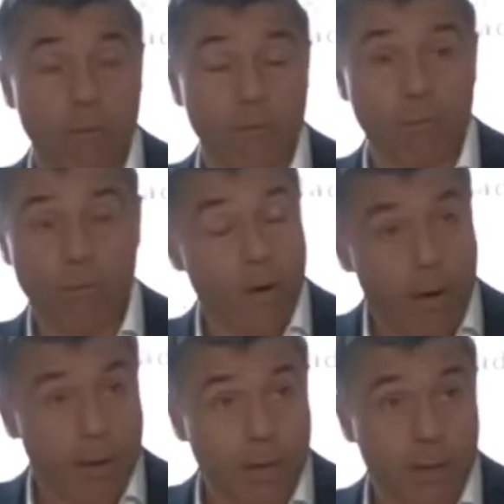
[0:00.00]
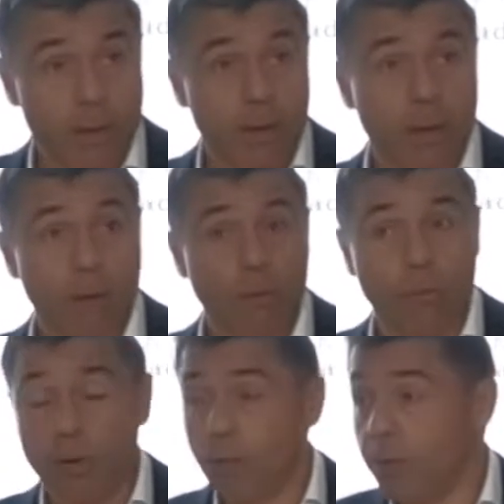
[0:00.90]
work
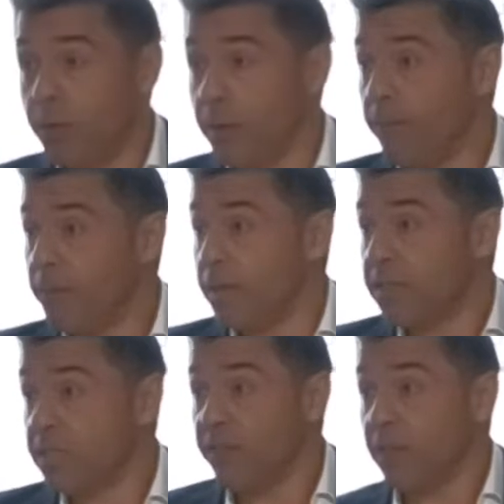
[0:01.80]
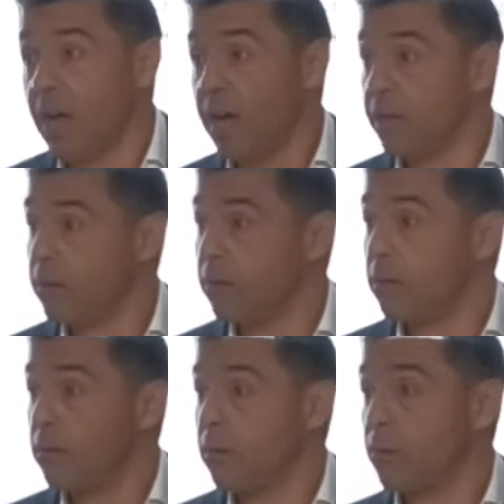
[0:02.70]
within a civilized
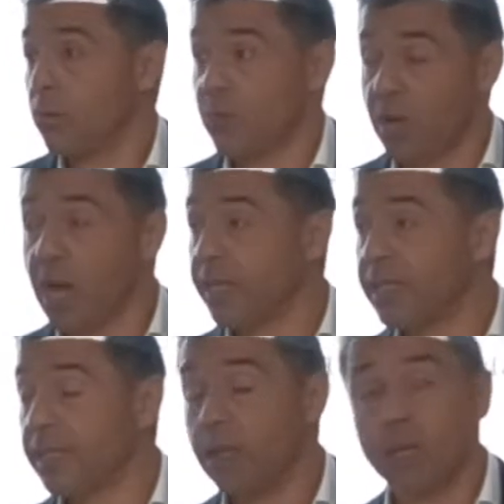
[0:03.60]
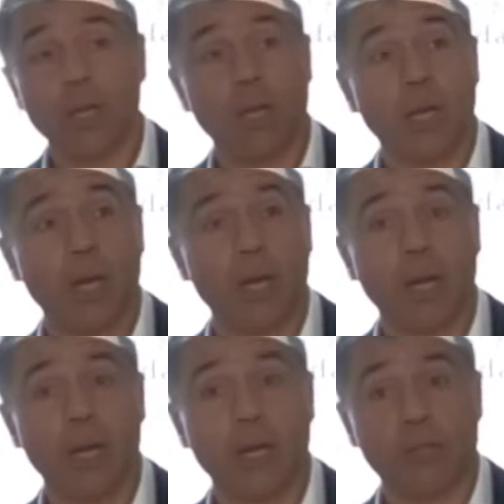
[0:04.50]
society.
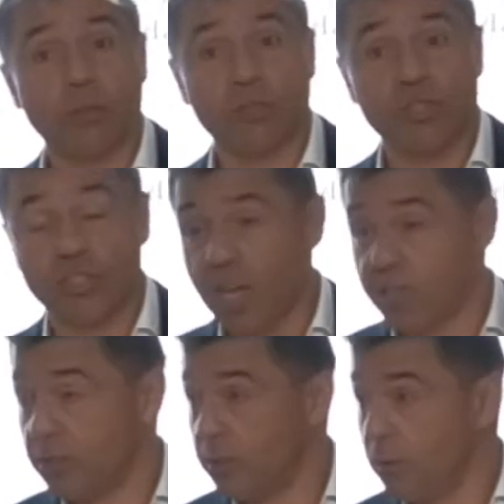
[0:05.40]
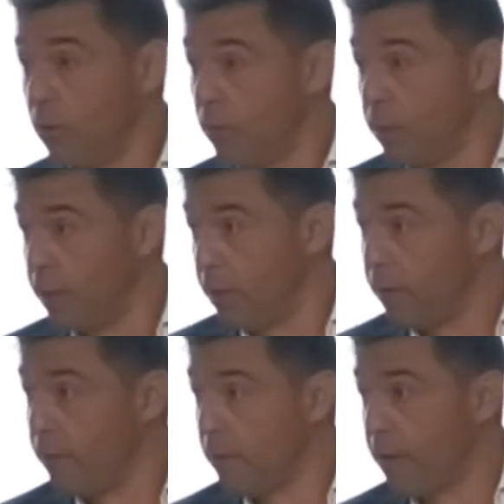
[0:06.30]
It's not just only
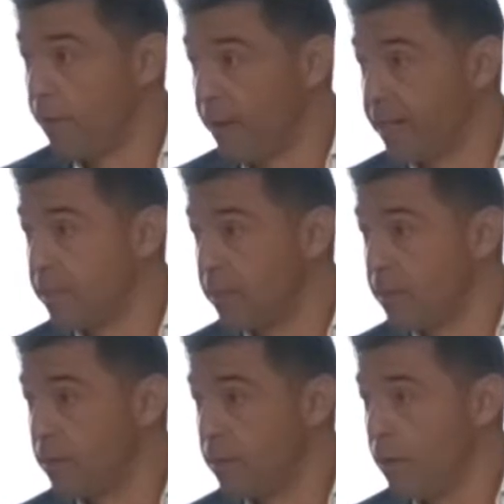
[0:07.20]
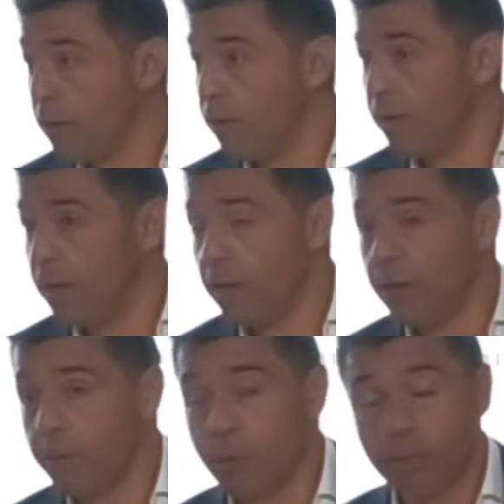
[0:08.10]
affected
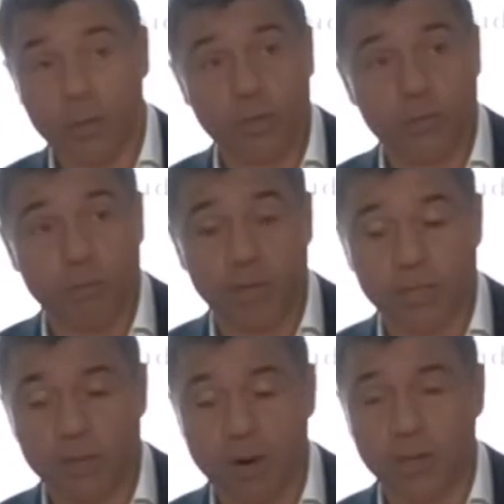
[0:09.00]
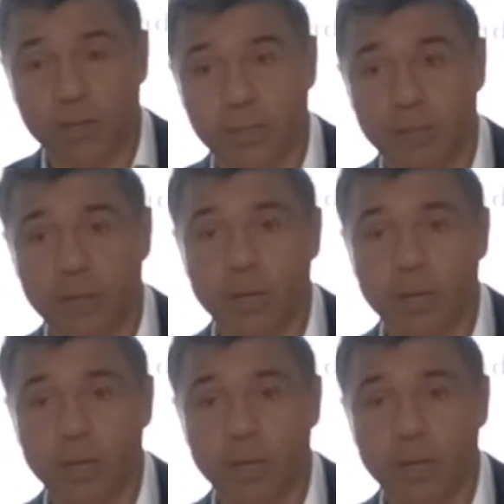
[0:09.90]
the population being targeted